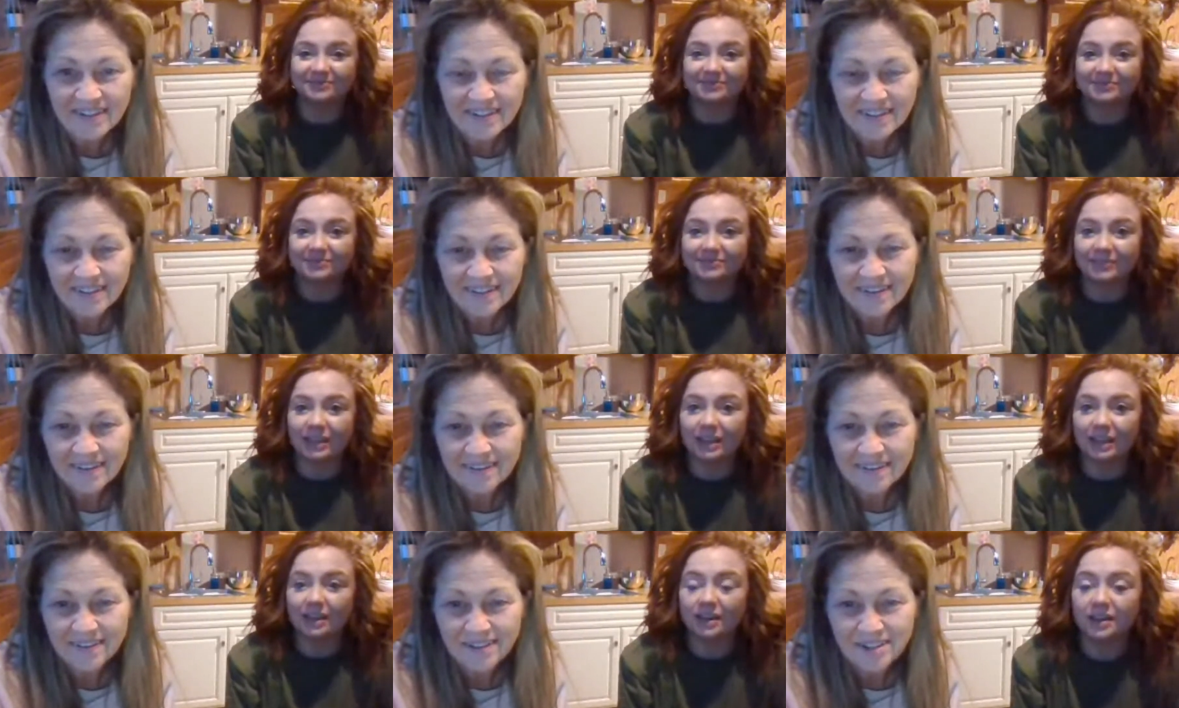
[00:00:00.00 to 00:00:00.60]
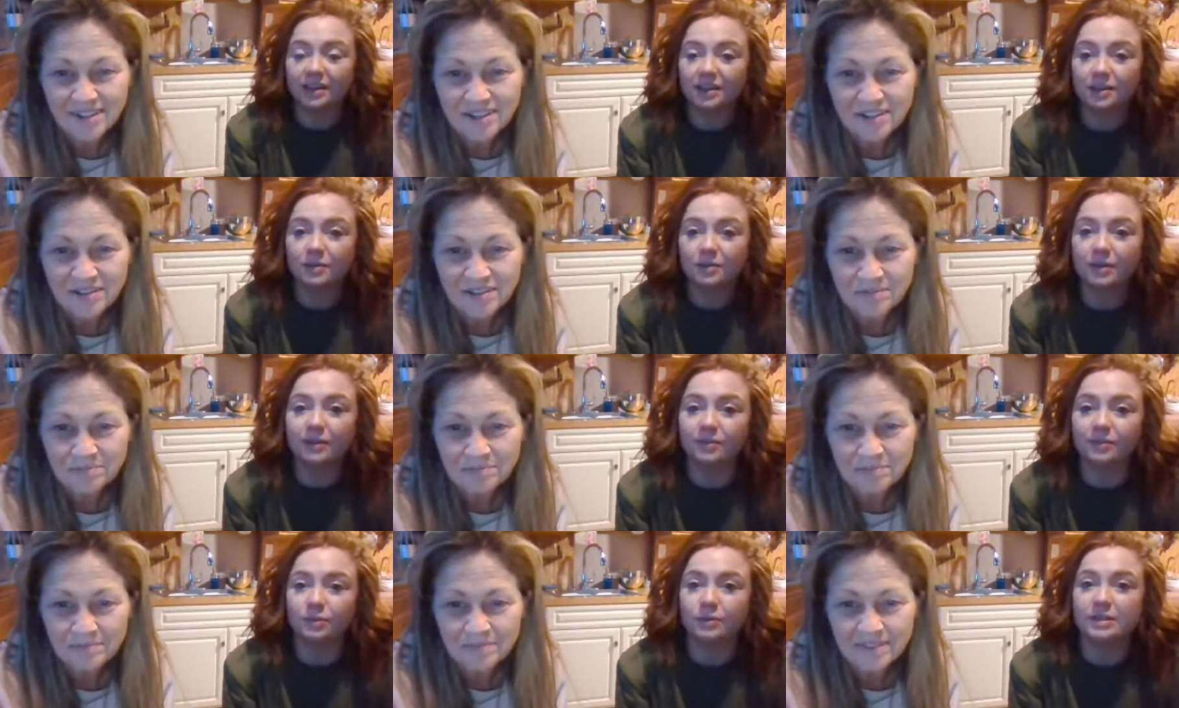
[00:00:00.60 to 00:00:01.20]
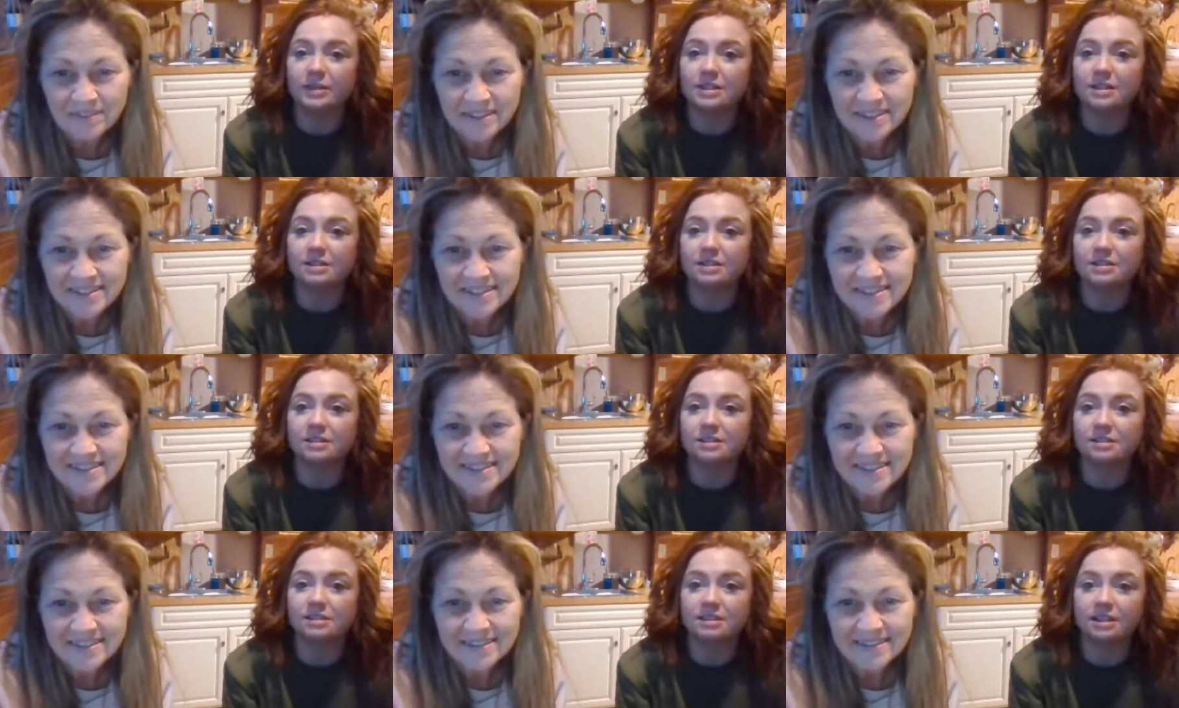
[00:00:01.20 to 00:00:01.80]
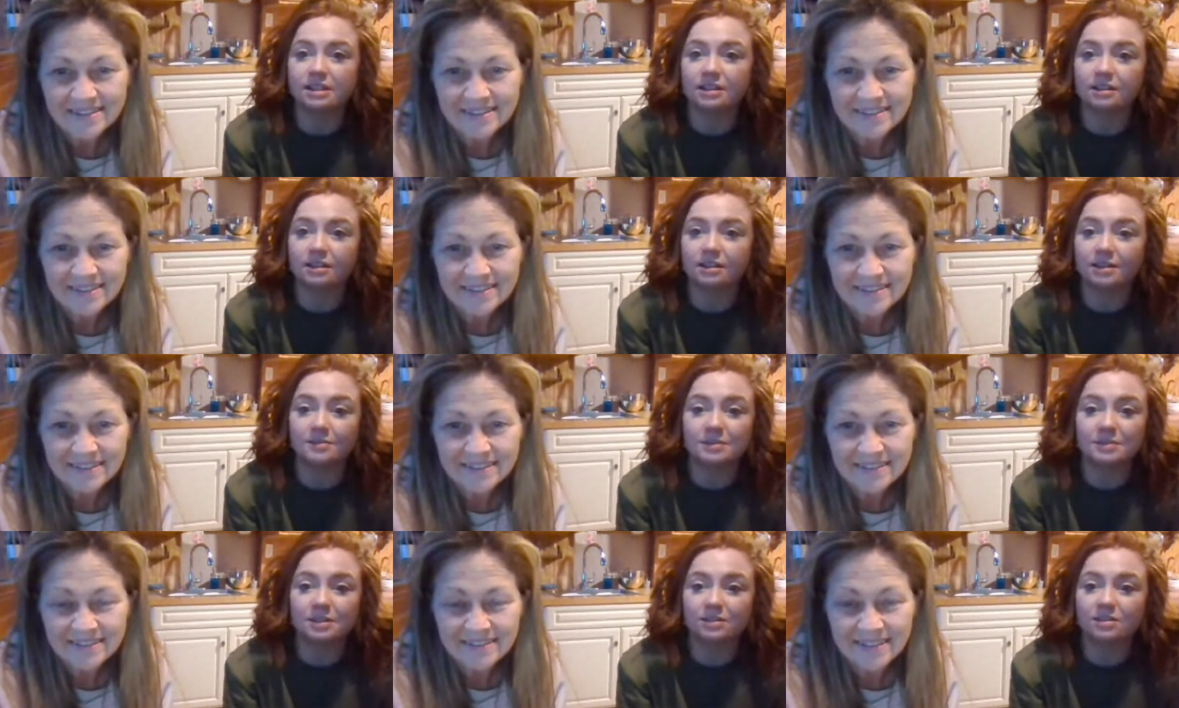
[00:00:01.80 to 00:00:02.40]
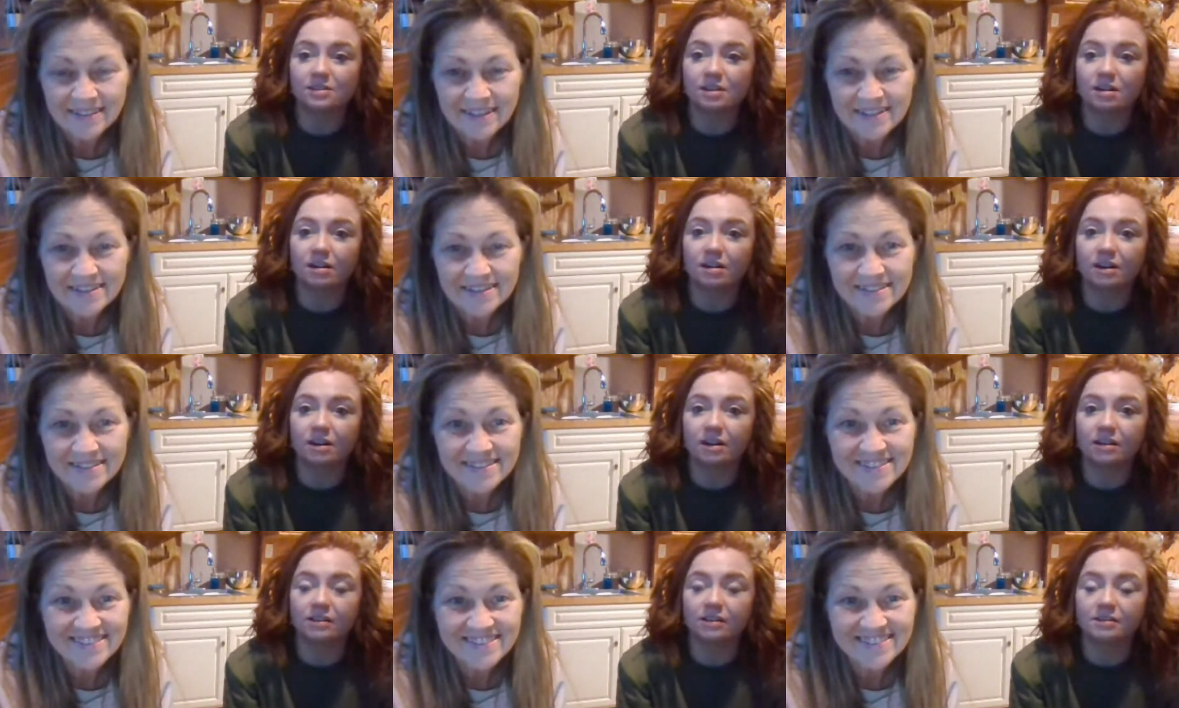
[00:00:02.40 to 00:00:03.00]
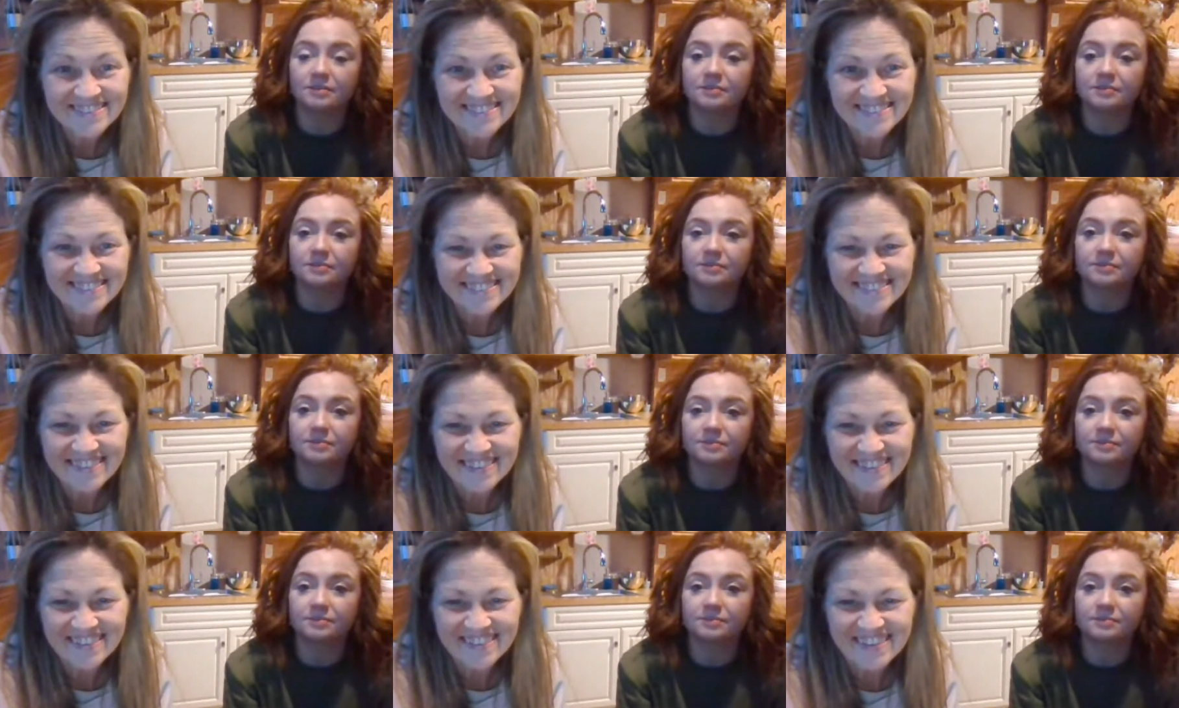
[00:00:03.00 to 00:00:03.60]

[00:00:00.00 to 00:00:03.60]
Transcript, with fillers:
Speaker 1: Um, we have three dozen, Xander. I'm so yes. sorry. Uh, there